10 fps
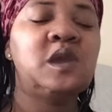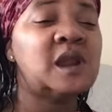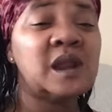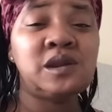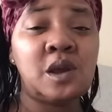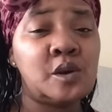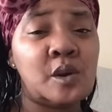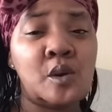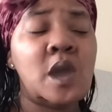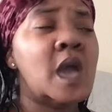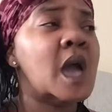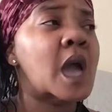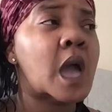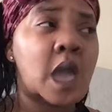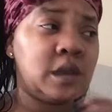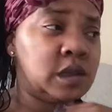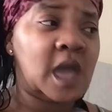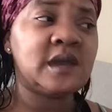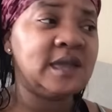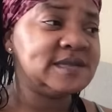and I know
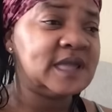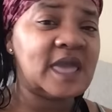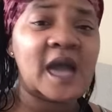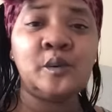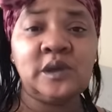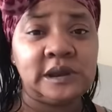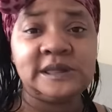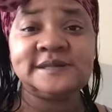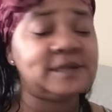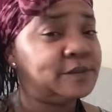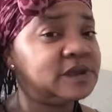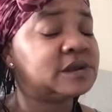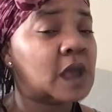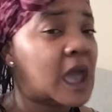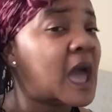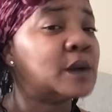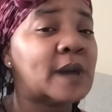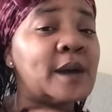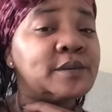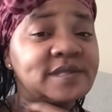y'all can't say I wasn't listening, bitch.
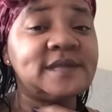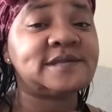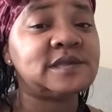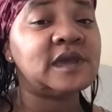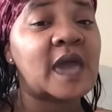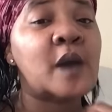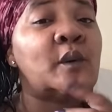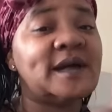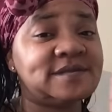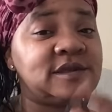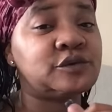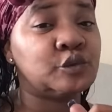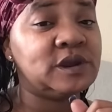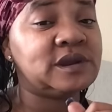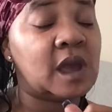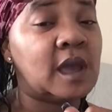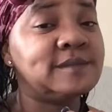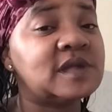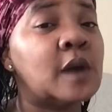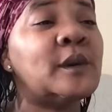I was listening. I watched it 3
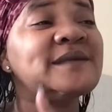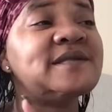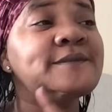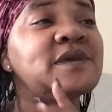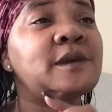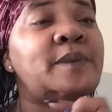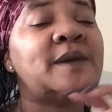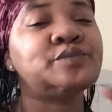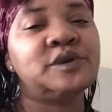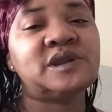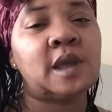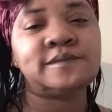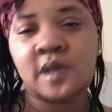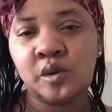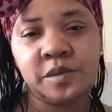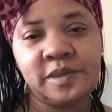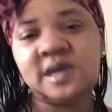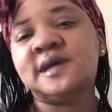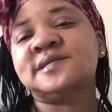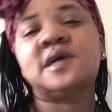times. I watched Love & Hip Hop 3 times only
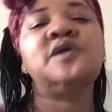because